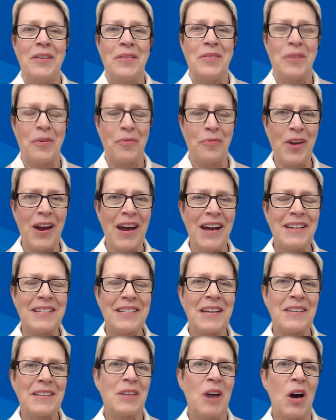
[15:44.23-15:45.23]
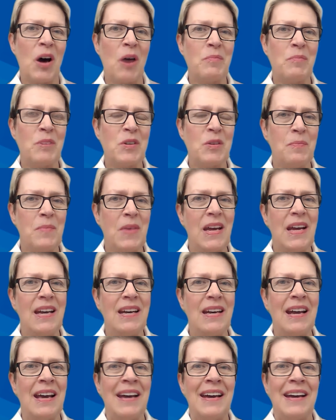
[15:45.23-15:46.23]
The phrase has come to
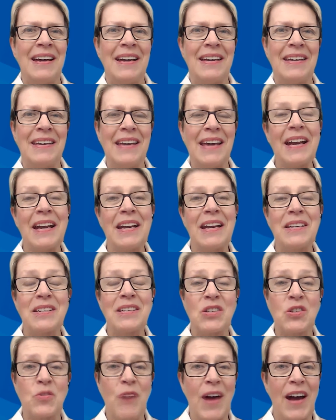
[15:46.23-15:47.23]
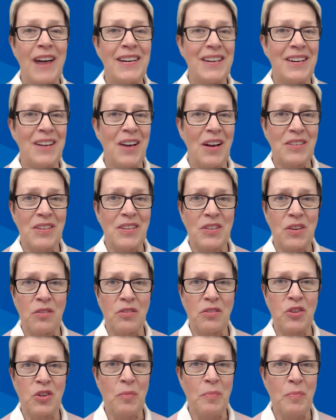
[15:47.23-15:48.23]
mean getting distracted on
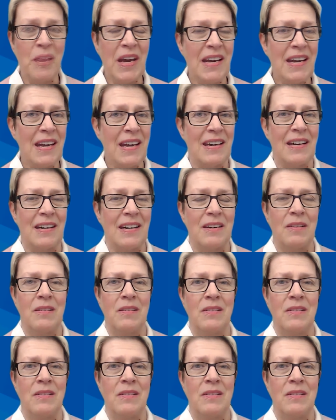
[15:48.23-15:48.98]
social media.